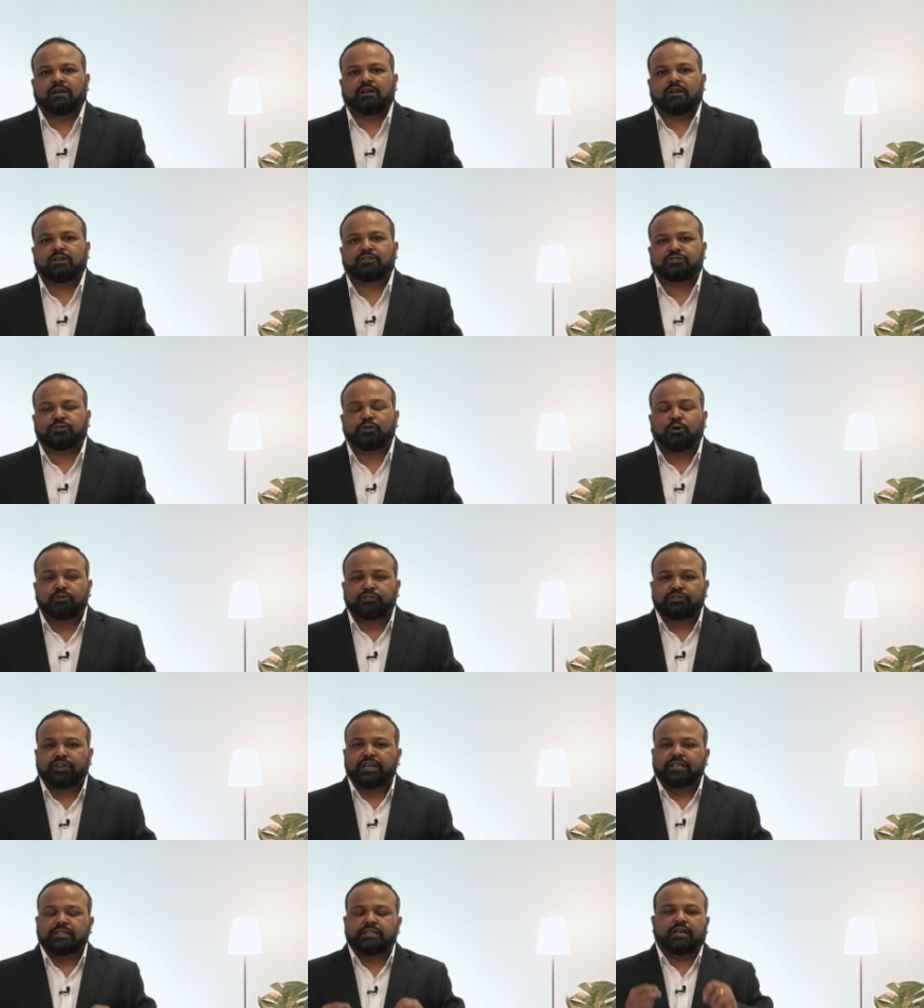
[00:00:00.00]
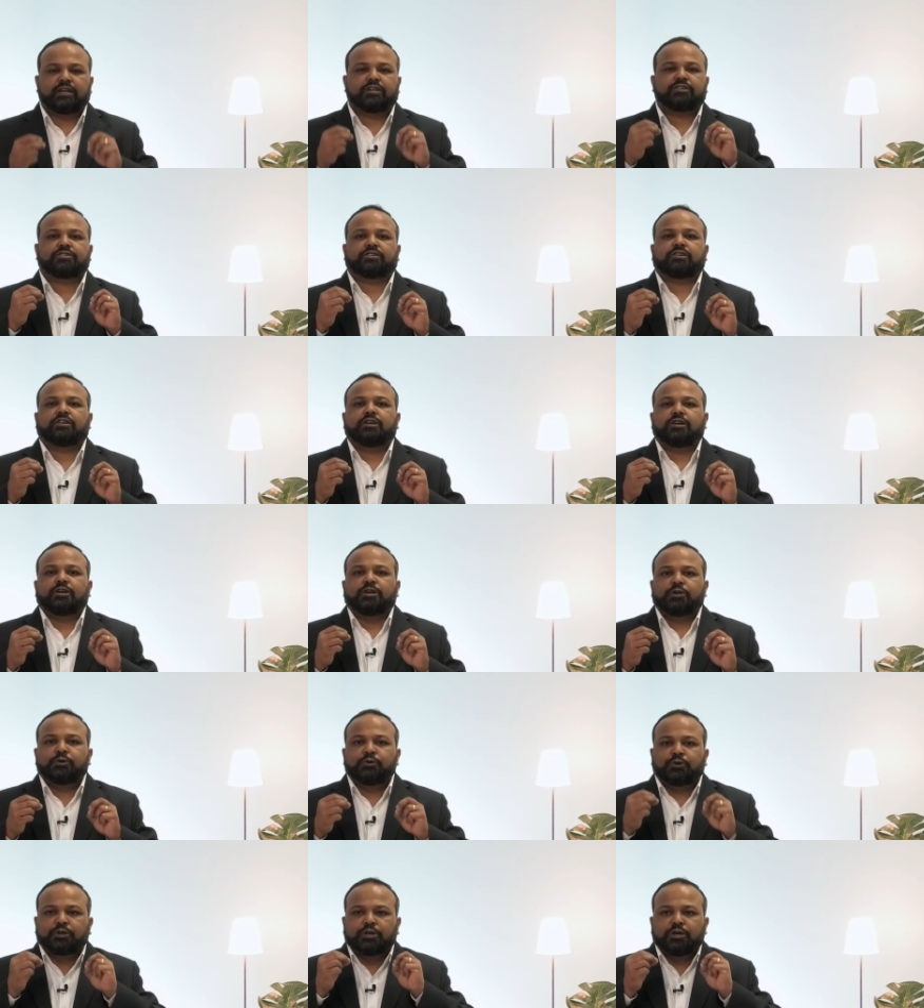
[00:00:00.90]
It's not saying that
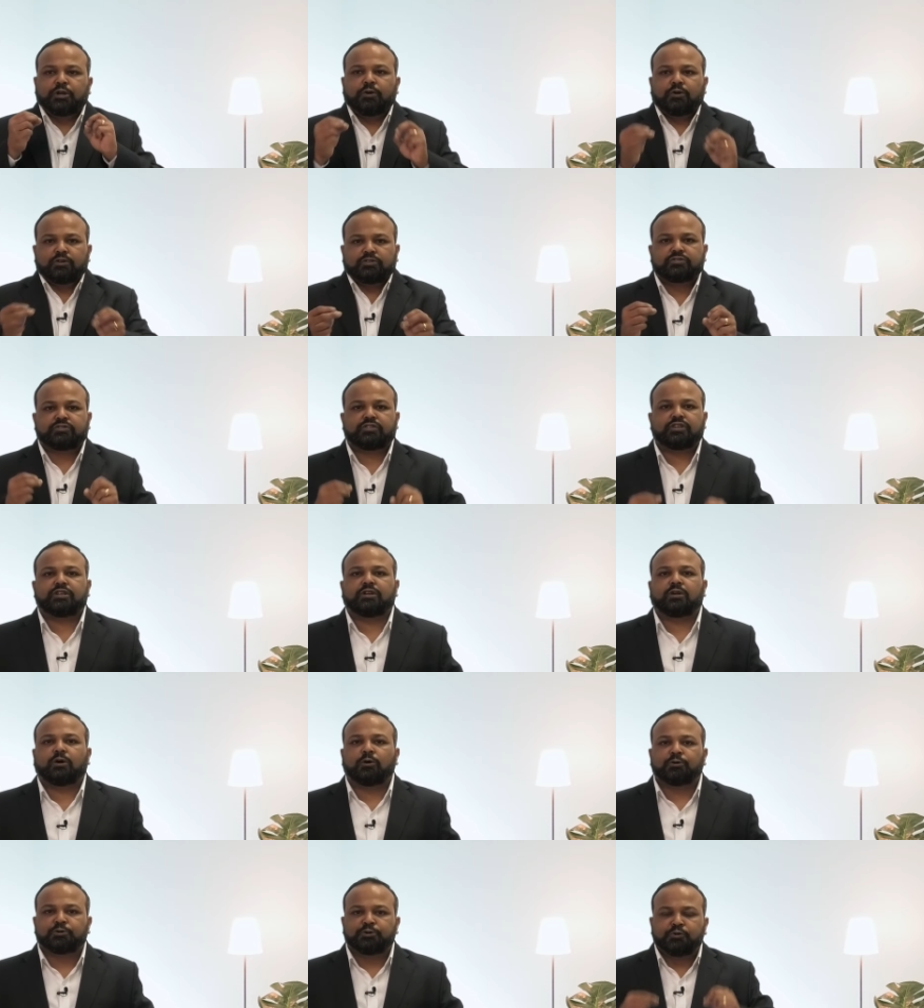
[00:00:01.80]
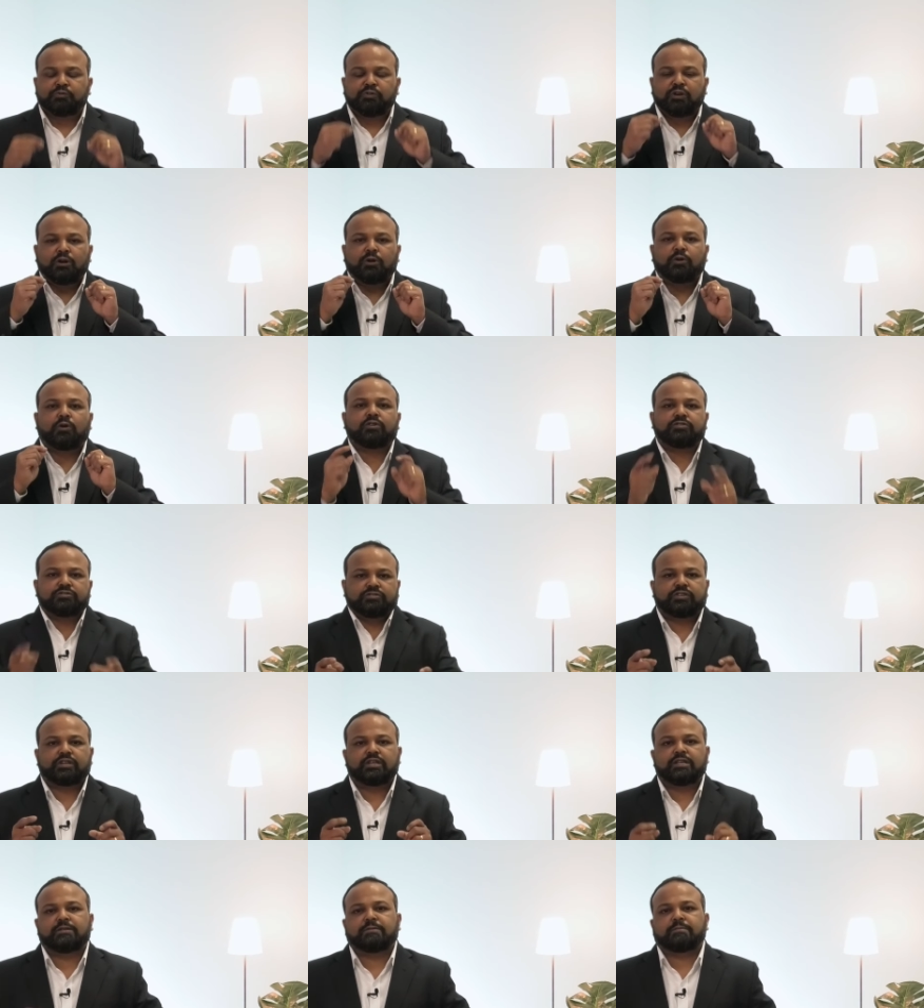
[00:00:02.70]
you cannot sin or you will not
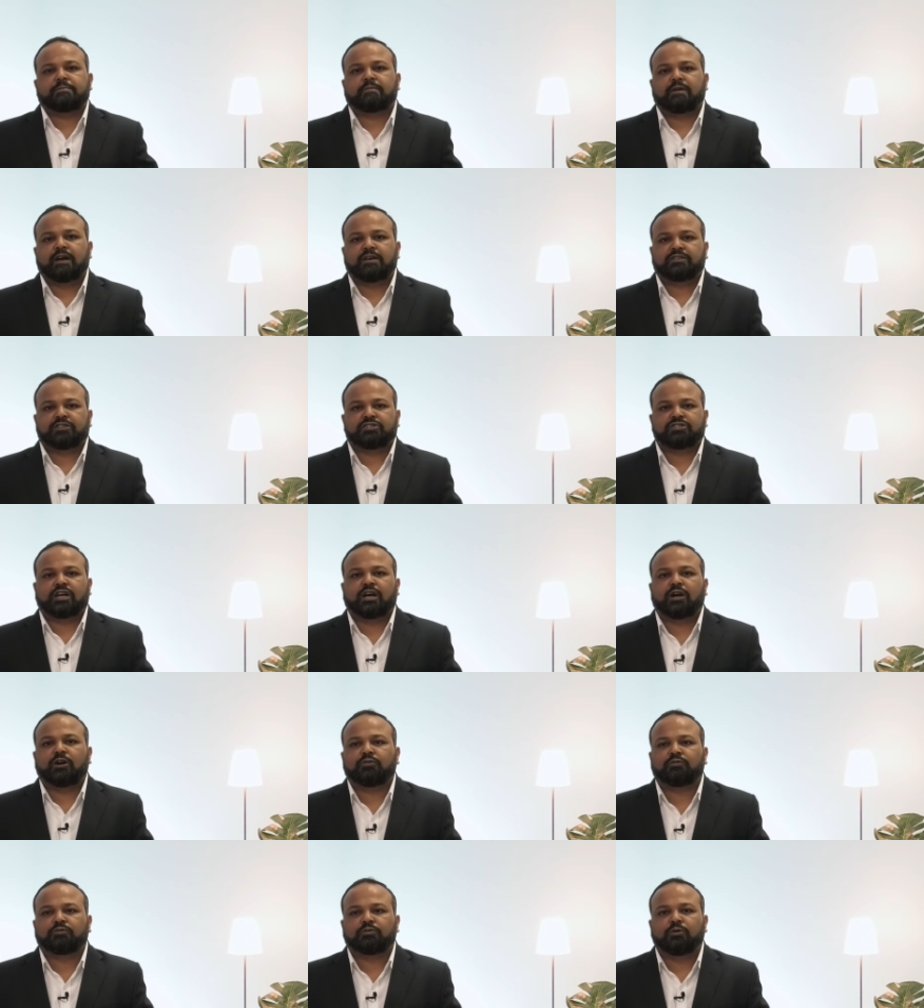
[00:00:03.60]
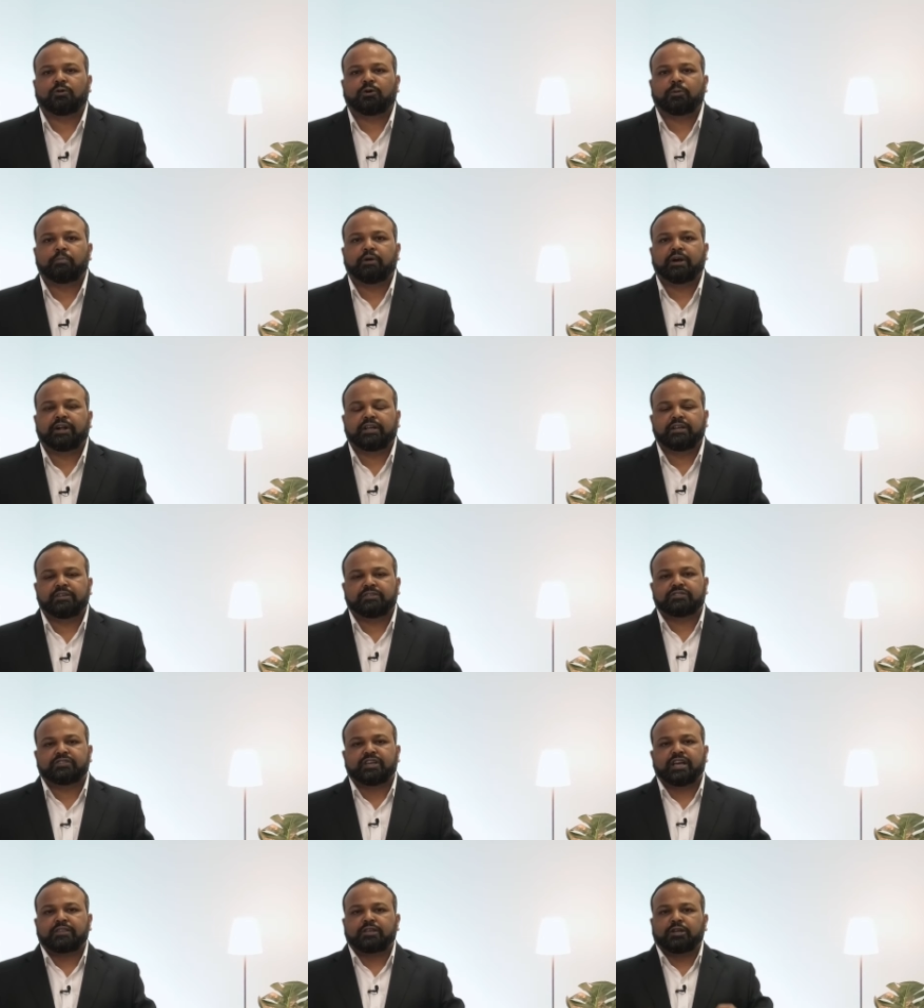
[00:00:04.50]
sin as a child of God, but he's
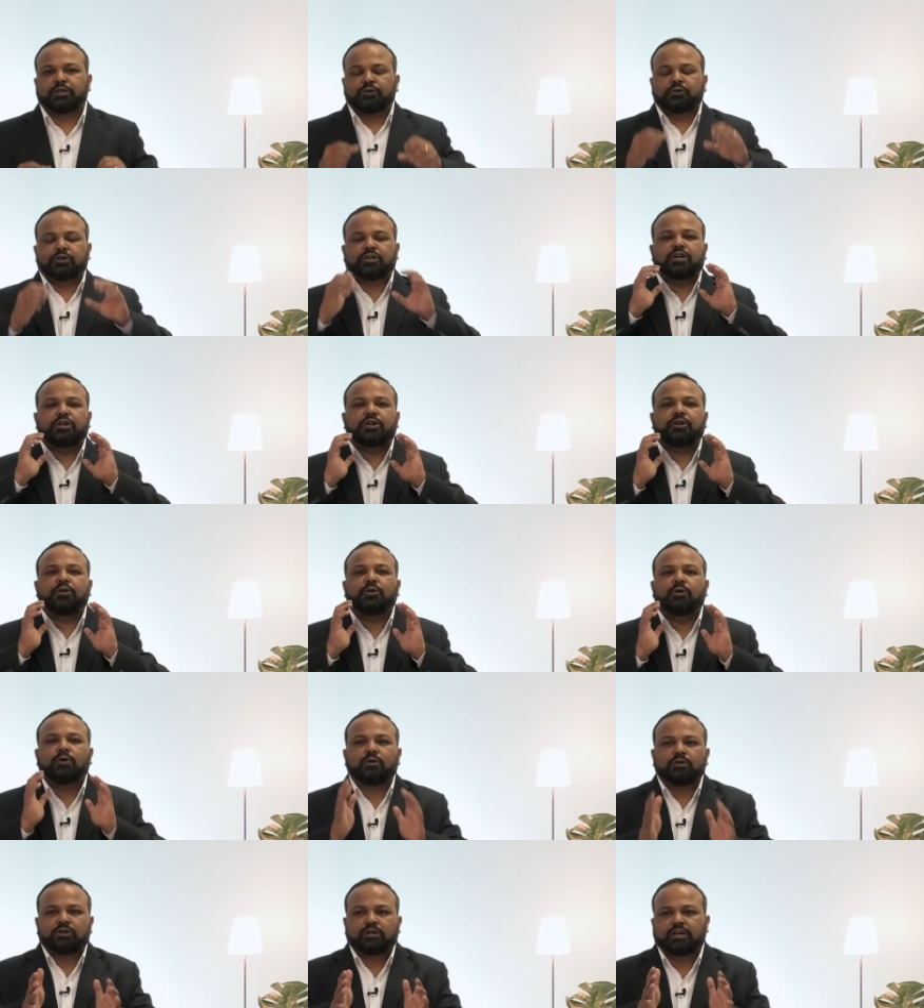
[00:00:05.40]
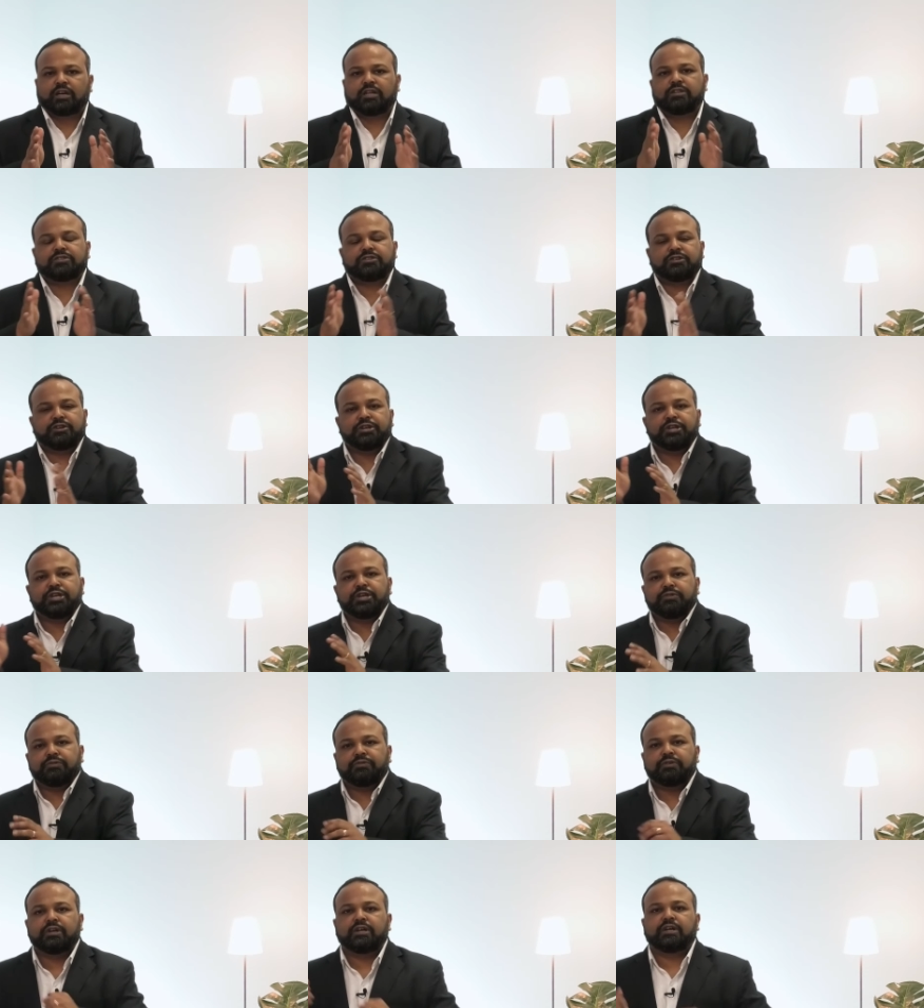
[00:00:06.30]
saying that you cannot
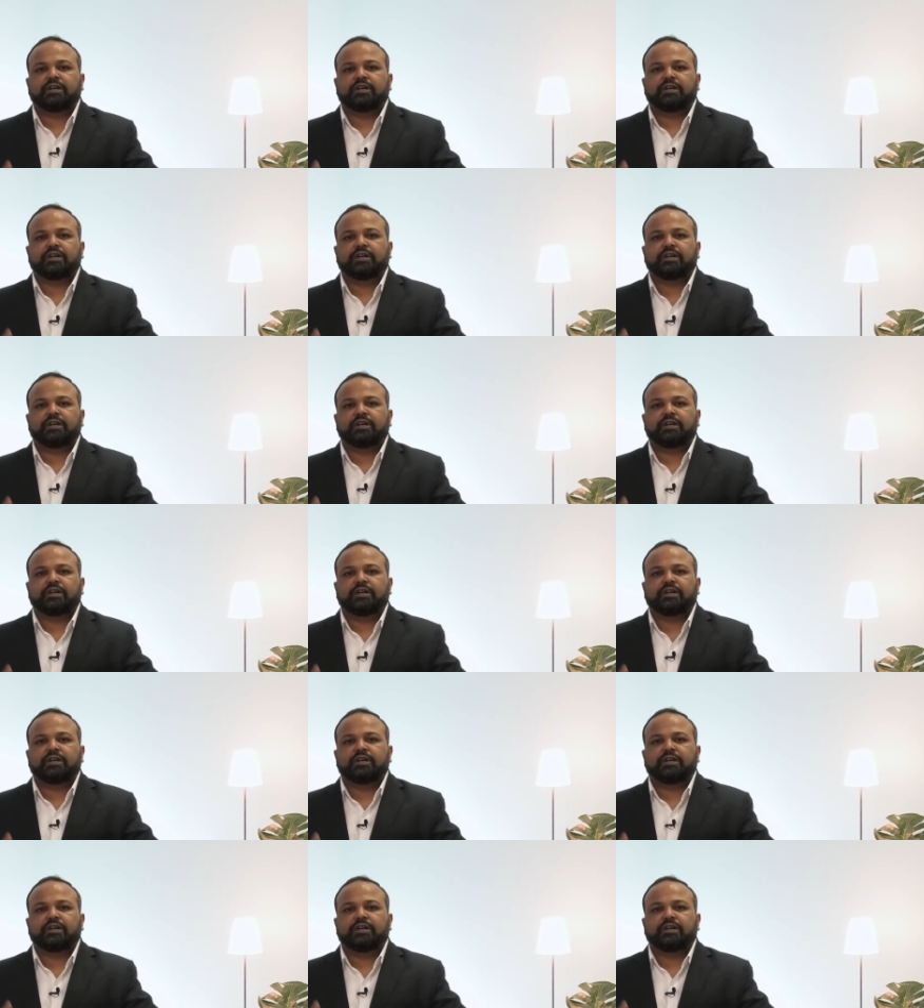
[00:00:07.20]
continue